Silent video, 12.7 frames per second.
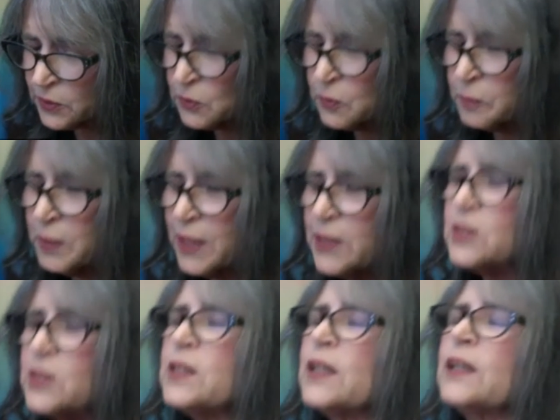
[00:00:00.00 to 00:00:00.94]
So
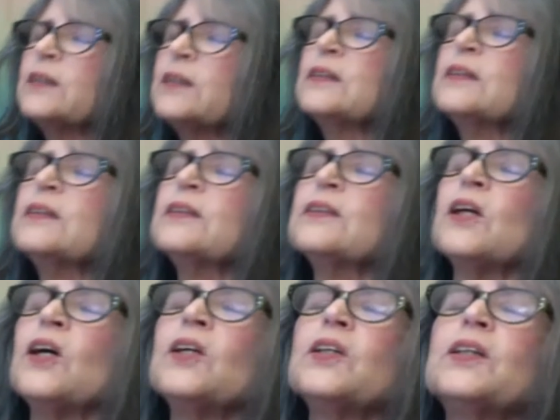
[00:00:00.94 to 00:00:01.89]
imagine that
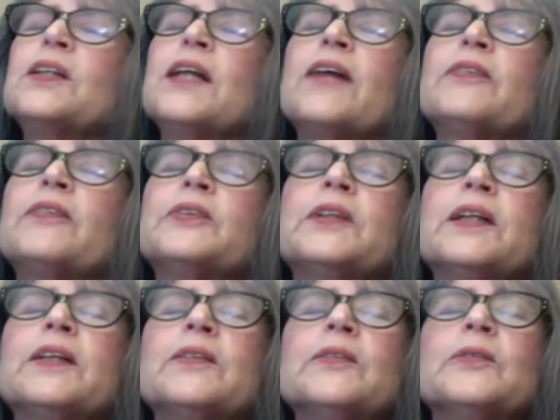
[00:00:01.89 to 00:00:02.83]
all the laughter
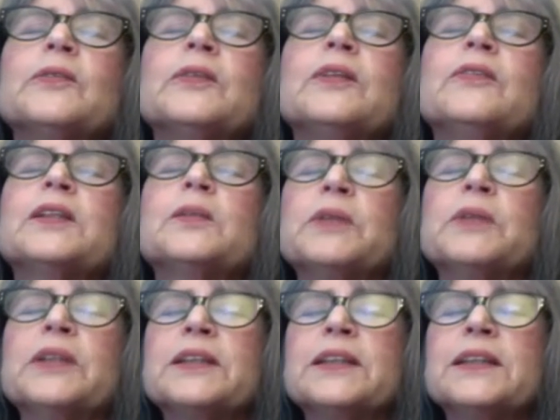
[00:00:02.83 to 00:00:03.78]
that we've
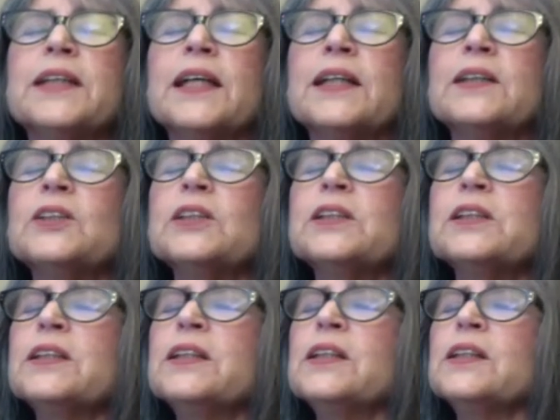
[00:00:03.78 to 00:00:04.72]
experienced today is just
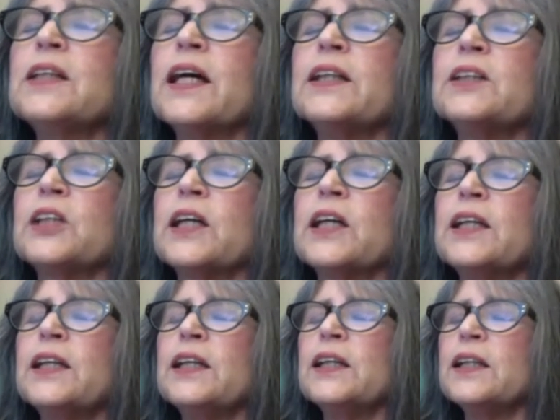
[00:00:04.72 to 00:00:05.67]
a little light
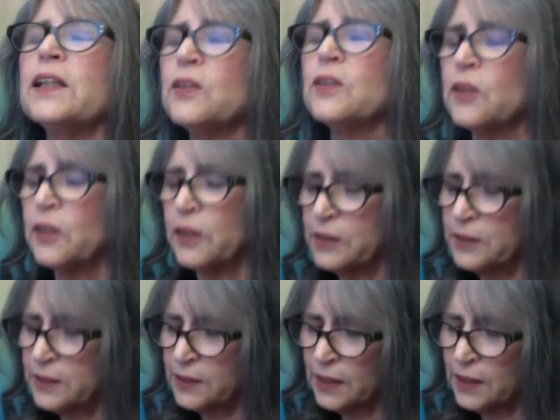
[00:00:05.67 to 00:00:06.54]
shining in your heart.